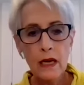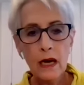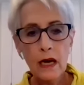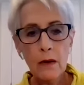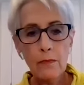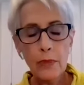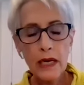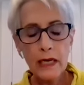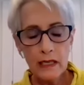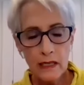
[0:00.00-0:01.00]

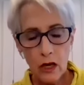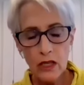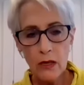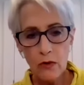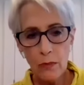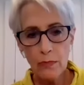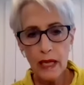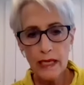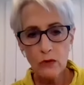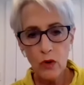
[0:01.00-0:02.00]
But it is also a
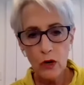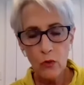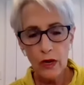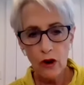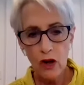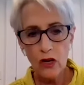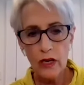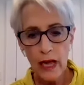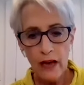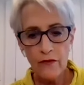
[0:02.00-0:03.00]
place where we are all
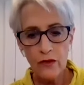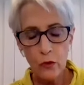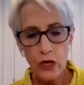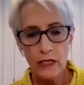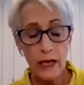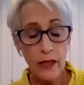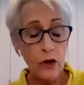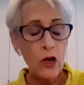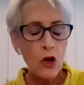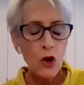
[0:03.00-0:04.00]
going to have to work
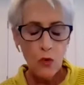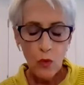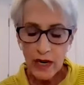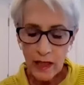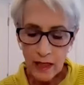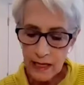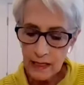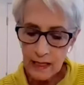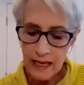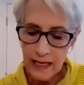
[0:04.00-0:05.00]
together. One of the
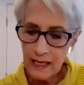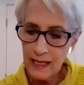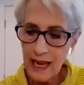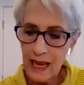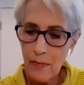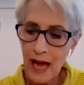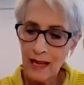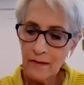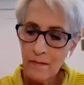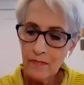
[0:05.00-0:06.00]
things I need to say
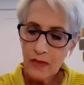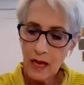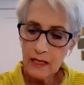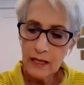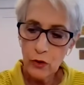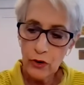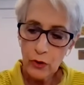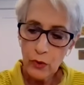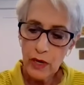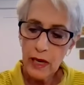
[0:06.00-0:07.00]
about not only
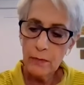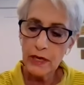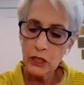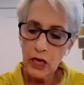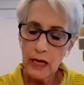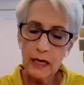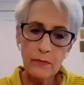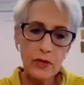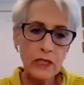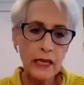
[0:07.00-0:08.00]
North Korea, but China
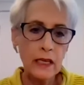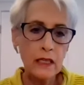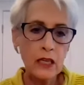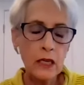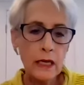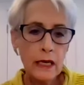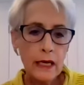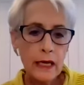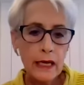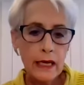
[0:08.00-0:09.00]
in particular,
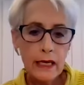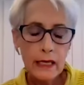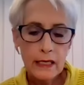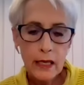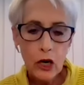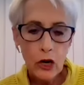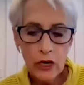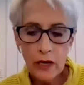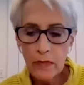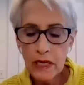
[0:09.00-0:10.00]
is the
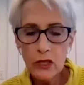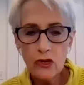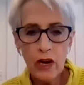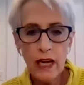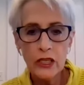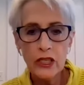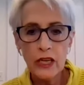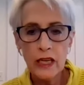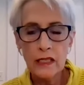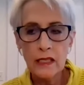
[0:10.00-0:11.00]
current
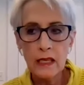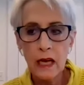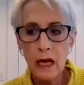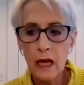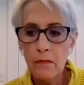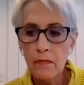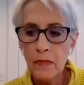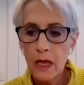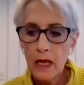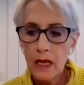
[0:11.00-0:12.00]
administration's
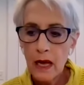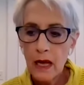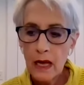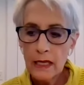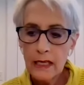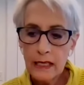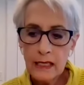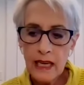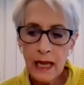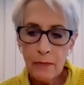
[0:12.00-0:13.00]

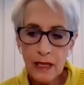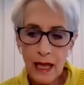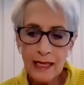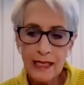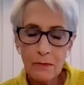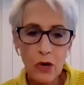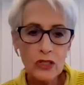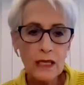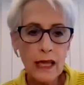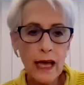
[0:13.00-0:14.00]
destabilizing
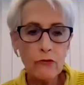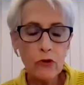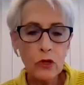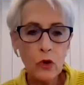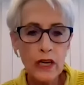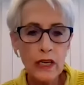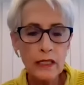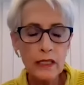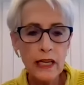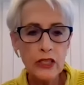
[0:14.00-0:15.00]
multilateral
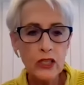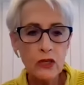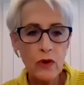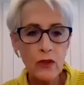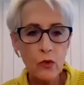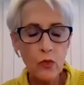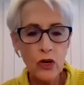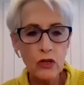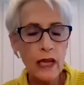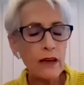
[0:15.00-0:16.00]
organizations around the
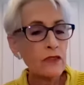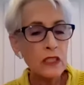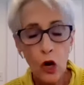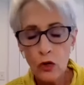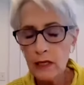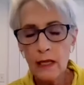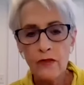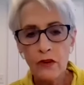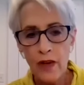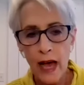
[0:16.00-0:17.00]
world has only
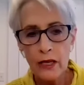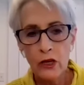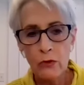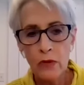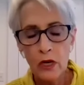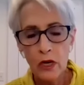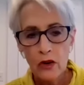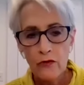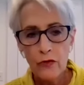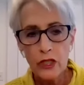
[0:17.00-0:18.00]
left a vacuum
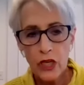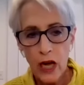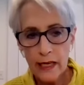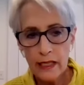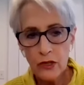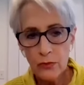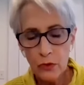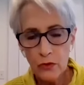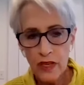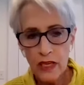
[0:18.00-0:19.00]
for China to
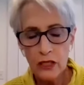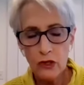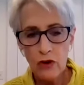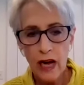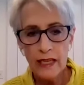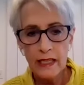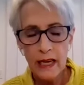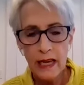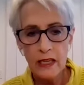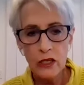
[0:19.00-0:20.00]
move in and try to
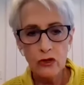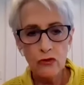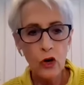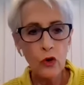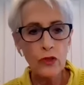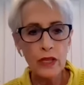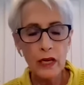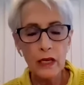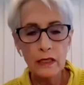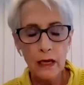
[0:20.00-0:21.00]
take control.
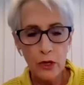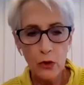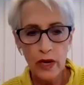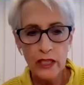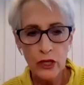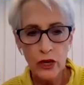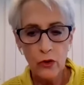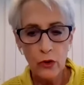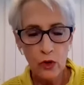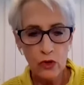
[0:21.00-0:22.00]
The
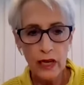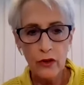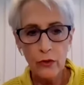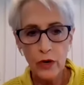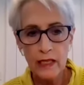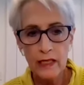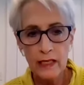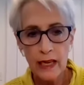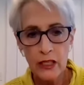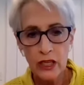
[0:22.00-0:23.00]
WHO, the World Health
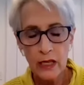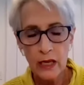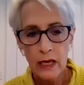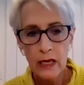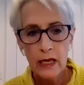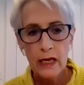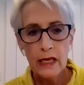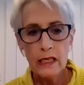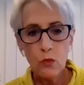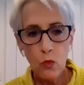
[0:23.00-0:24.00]
Organization,
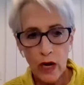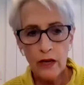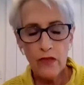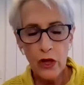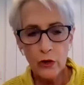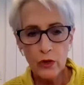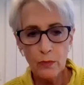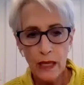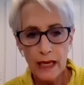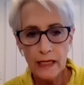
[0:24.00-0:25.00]
is one of those
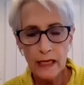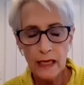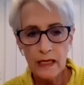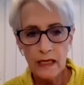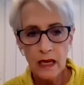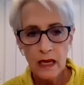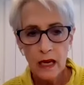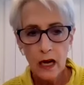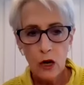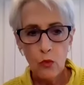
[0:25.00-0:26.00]
places
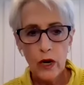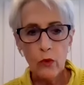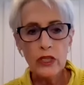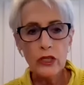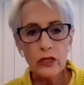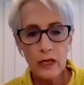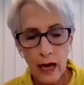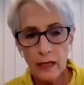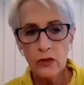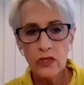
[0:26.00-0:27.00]
where we should
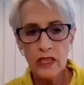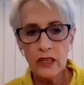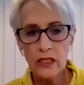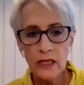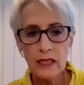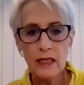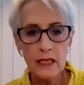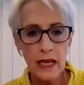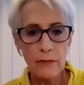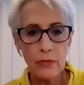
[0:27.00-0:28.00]
not lose our seat at the
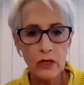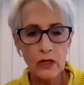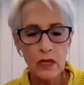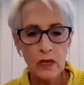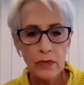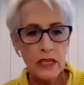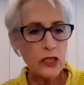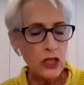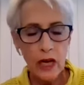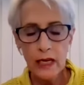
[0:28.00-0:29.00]
table,
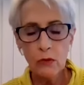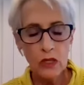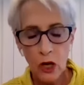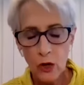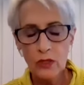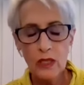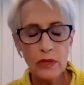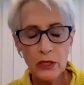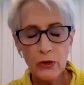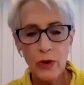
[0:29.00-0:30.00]
because China will only
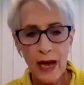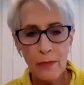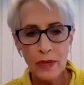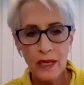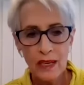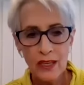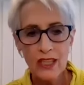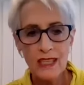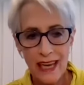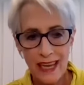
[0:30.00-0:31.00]
be too happy
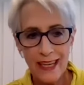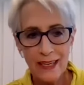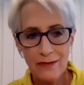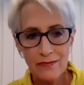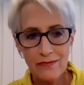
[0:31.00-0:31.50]
to take it.